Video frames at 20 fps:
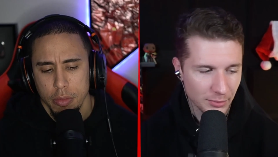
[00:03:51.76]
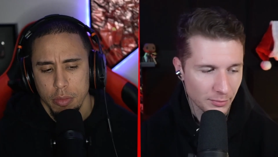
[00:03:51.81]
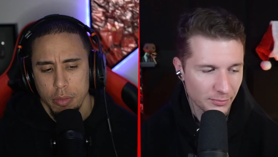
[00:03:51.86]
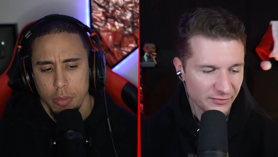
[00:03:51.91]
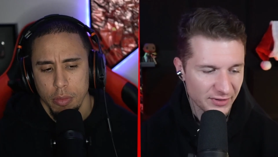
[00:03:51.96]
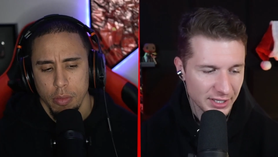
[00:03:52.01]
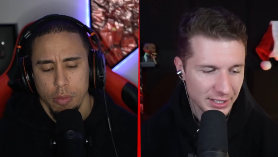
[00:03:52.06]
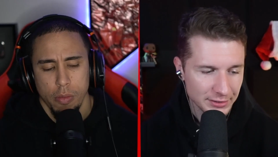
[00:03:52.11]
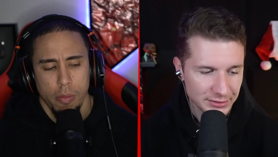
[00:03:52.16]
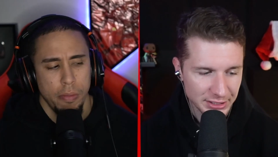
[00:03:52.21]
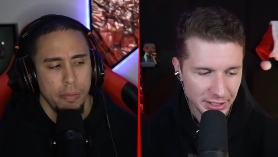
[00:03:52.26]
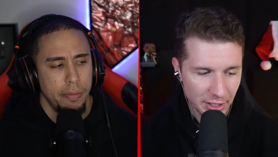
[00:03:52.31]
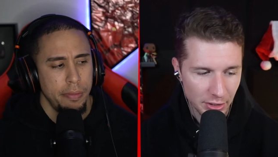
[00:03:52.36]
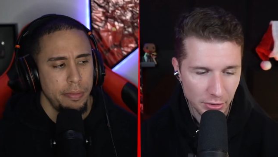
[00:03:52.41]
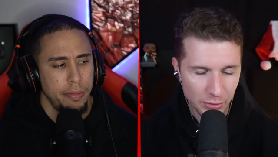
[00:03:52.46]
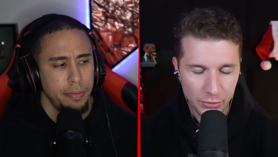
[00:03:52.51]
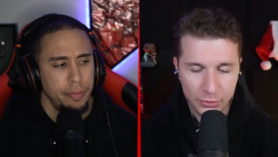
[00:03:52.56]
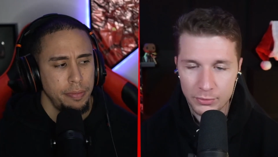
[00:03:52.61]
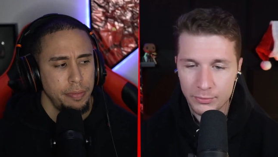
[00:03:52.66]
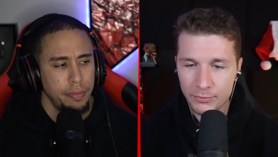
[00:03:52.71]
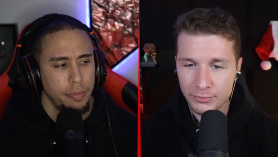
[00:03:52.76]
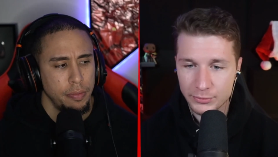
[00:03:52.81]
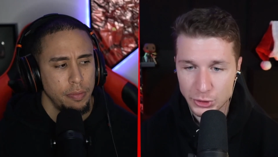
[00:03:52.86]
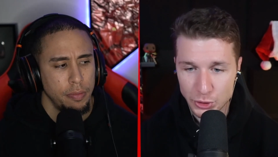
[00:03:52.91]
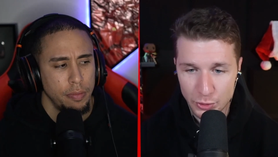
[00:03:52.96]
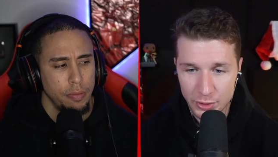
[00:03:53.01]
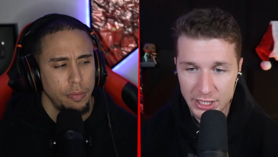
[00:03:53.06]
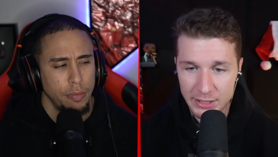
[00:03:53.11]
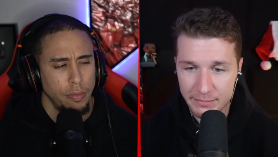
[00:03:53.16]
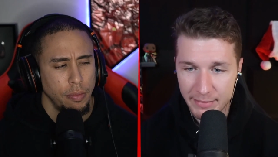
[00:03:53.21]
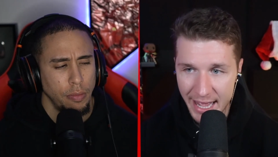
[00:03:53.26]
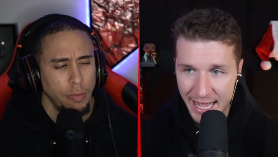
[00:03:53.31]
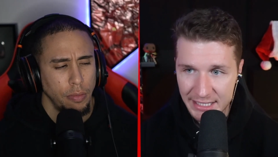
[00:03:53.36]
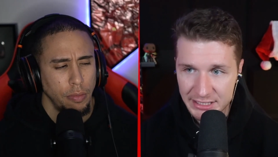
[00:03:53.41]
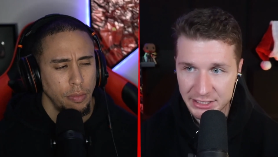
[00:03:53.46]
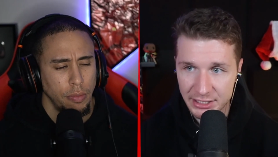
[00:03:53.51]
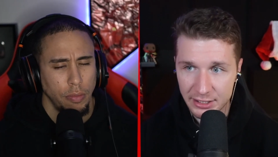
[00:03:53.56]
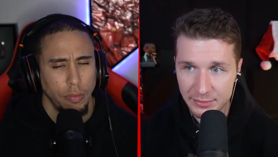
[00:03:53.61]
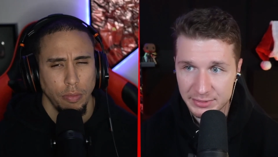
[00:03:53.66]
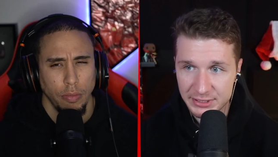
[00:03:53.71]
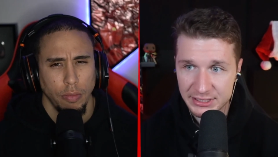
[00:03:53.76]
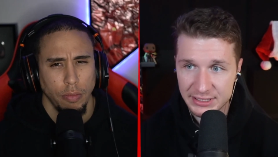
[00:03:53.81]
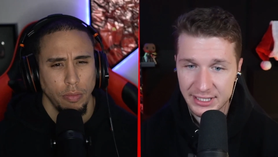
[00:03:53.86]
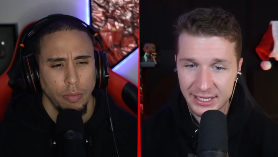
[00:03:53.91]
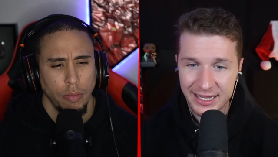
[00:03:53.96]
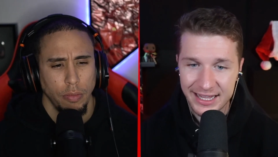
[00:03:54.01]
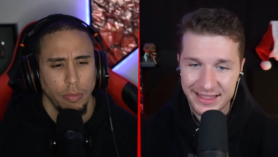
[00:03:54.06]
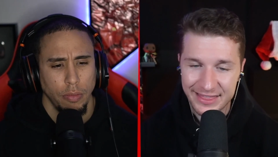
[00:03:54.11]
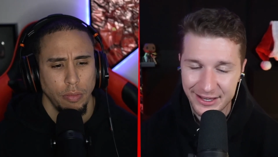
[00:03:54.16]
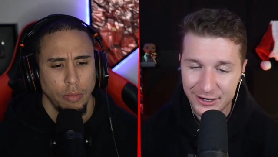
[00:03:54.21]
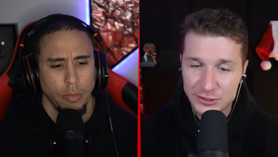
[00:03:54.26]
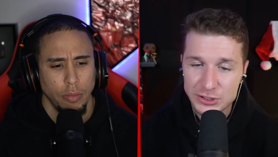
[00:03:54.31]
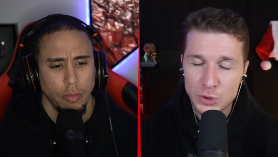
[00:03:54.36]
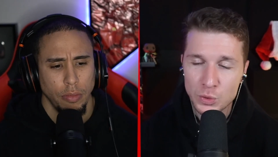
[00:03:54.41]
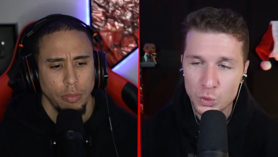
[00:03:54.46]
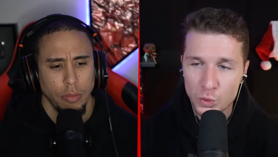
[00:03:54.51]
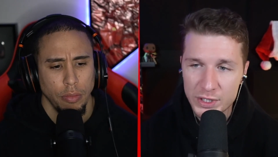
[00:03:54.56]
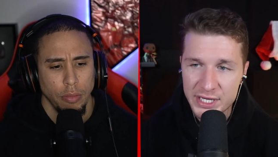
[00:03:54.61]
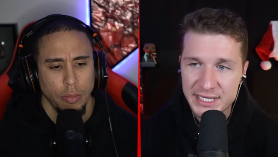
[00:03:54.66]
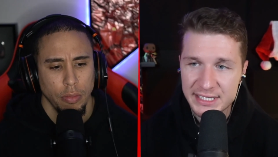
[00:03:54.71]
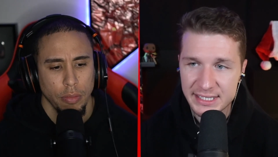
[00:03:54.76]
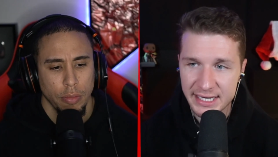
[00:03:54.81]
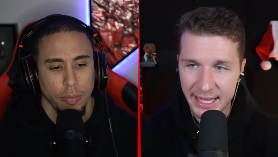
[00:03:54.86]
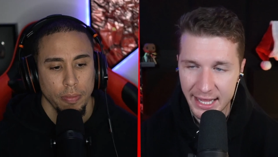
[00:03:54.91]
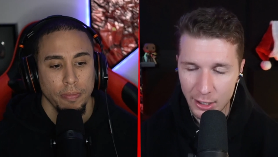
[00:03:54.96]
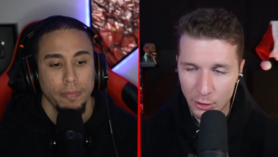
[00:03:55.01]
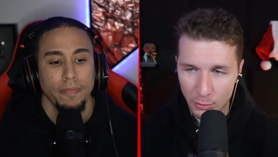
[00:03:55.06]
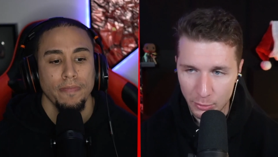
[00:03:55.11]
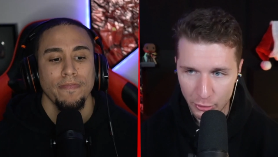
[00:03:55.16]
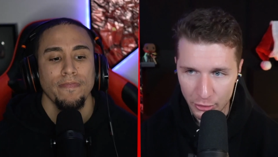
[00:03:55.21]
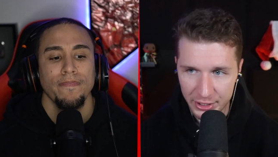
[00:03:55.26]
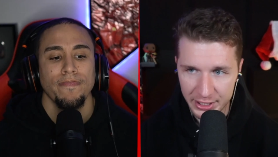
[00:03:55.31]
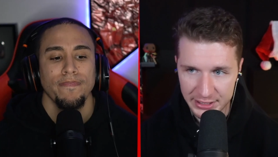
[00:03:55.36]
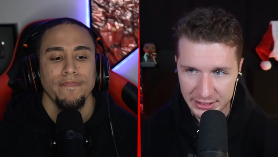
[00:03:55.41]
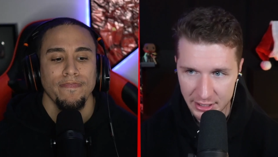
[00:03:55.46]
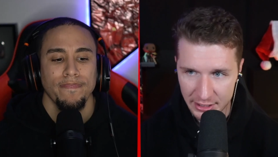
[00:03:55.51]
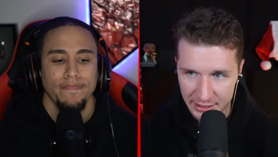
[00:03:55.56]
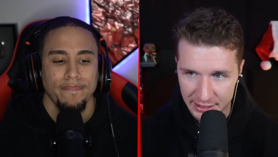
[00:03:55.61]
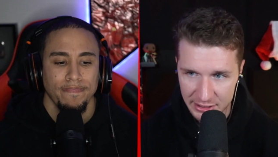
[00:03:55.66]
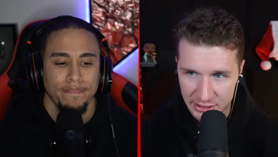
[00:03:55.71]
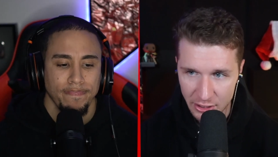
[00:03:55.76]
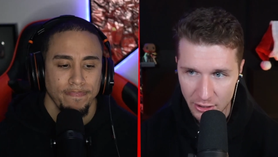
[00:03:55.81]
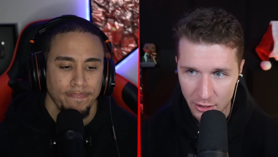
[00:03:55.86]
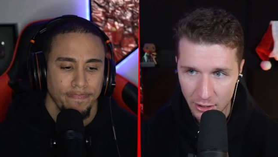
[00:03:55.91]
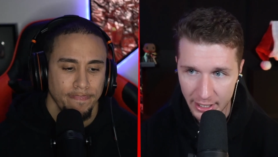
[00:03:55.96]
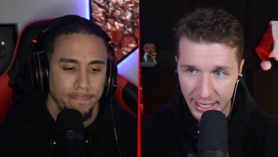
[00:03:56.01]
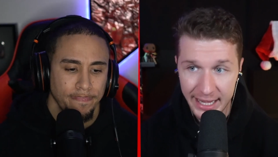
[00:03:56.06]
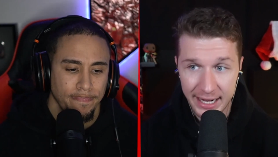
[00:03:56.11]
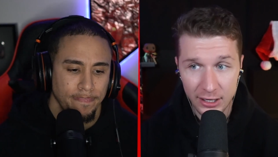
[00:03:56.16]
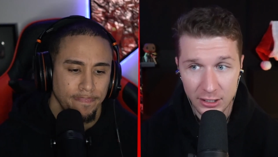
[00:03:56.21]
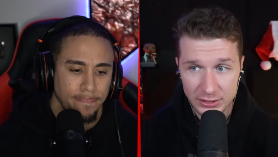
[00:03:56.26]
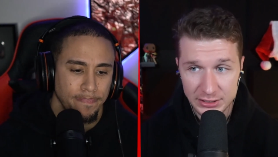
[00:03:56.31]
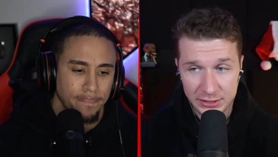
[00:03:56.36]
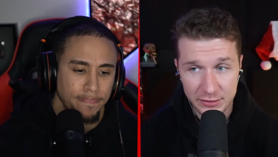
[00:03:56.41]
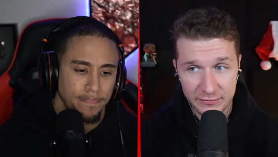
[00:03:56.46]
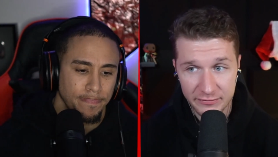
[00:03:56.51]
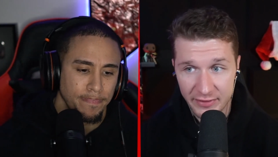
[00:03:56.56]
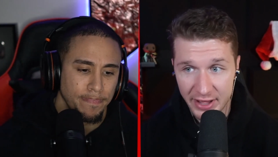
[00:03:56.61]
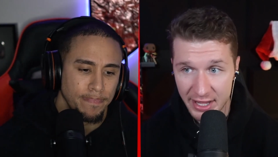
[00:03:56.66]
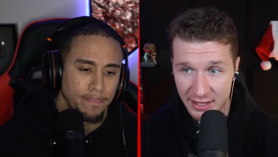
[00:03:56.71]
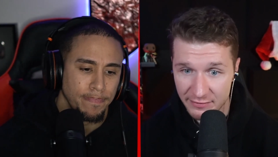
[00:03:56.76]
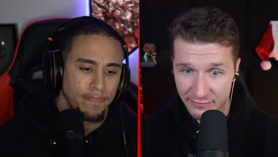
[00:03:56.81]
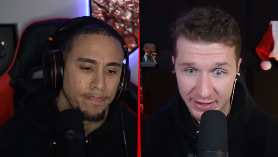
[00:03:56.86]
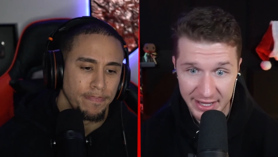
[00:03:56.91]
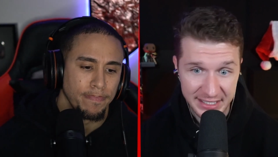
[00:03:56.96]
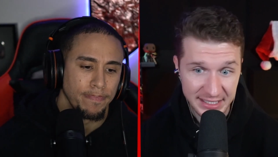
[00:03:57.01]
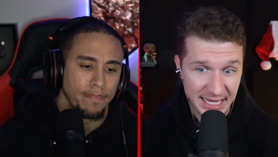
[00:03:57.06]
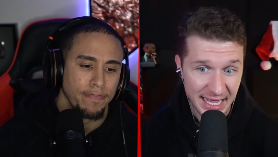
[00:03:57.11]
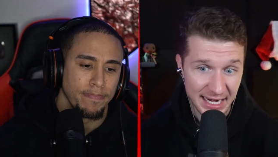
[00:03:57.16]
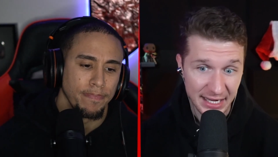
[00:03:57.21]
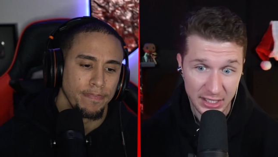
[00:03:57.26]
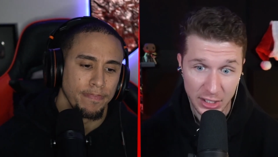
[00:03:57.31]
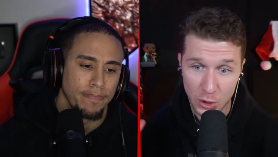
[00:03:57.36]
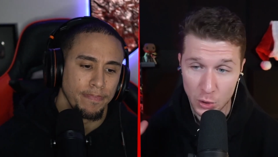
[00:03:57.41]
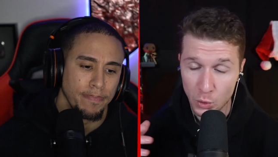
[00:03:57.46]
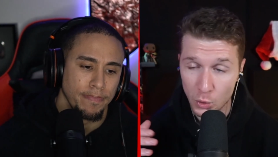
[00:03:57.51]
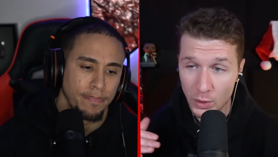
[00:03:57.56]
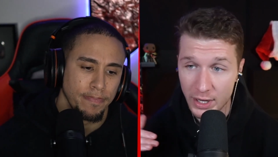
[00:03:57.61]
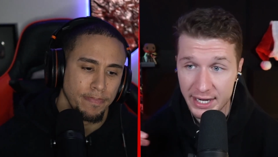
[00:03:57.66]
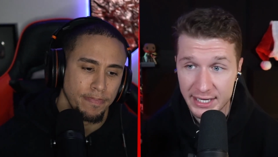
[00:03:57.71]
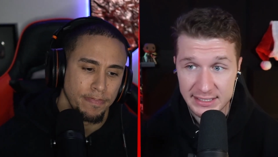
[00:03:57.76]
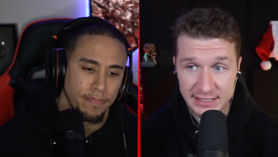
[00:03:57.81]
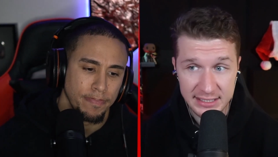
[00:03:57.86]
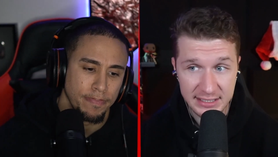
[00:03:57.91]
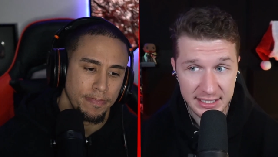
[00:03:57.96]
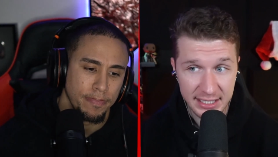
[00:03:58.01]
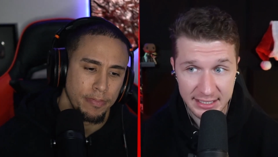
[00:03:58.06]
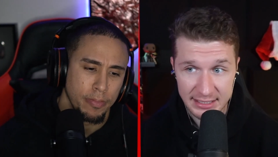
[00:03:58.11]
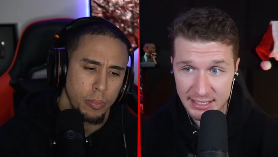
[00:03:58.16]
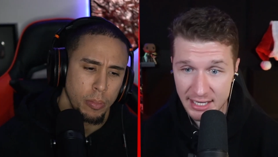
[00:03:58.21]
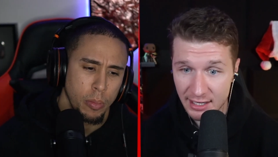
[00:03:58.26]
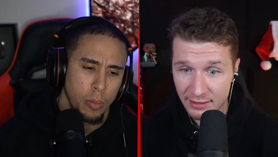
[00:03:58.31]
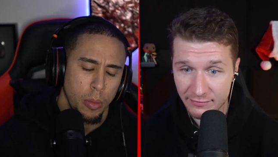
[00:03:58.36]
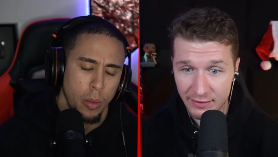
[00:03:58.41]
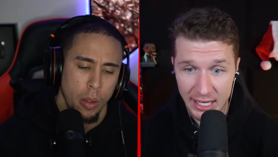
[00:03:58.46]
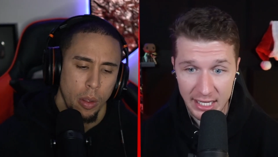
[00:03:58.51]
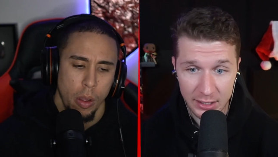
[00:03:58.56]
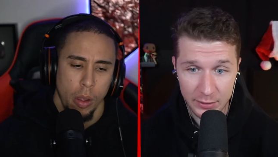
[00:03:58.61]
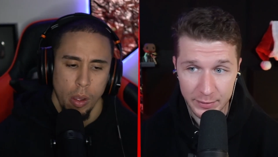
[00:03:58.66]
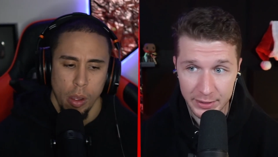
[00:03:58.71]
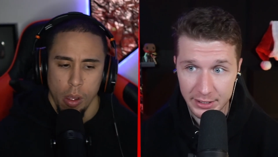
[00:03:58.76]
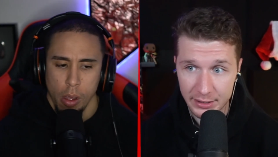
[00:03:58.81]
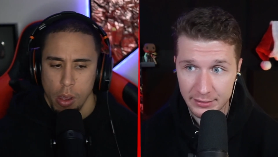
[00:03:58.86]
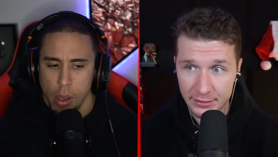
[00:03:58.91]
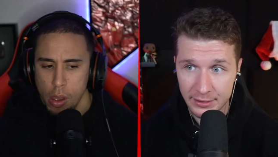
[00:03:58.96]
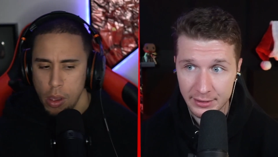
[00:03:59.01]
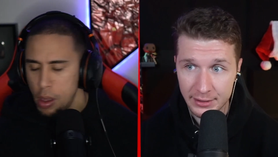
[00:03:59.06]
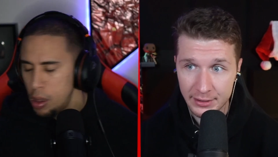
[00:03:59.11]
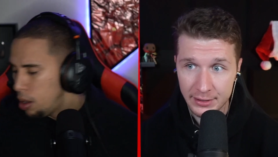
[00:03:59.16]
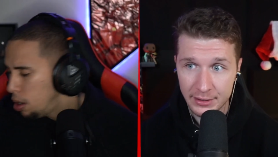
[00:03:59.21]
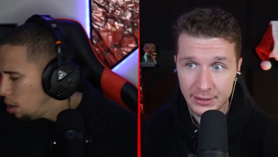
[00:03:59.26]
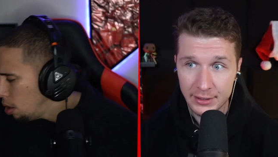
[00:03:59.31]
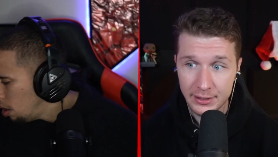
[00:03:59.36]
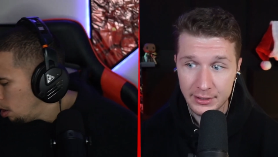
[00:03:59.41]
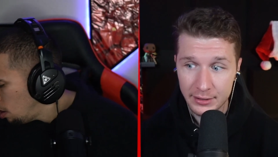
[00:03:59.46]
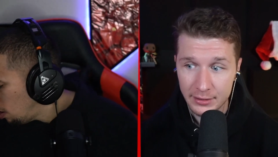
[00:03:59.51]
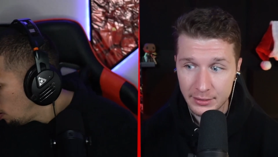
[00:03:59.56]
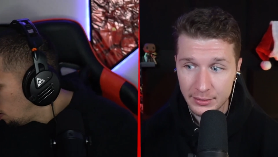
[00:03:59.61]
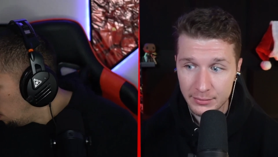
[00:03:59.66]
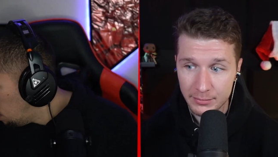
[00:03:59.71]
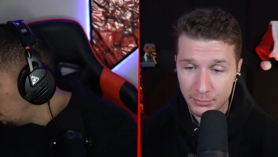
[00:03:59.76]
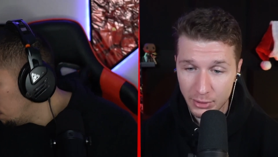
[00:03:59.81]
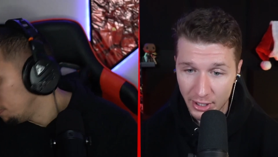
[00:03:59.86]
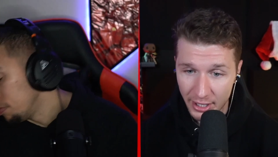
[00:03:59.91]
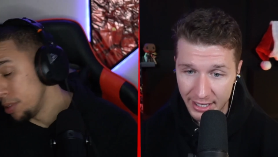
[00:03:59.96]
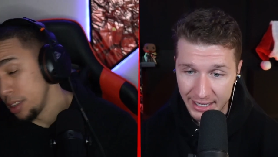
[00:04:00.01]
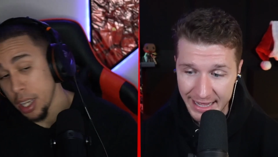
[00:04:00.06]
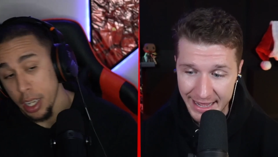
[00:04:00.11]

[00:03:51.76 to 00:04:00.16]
Speaker 1: of videos ago, dream matchups. There's a reason Elle Brooke is on this card, and also Faith. Faith's got a crazy TikTok following, but